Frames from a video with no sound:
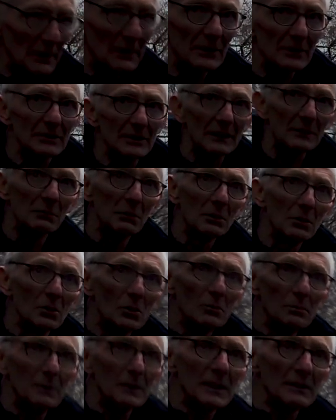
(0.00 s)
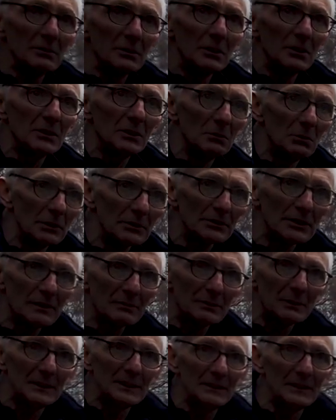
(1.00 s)
out a second. We'll go up and have a look at what's
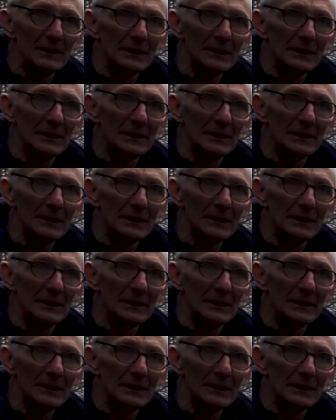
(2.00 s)
happening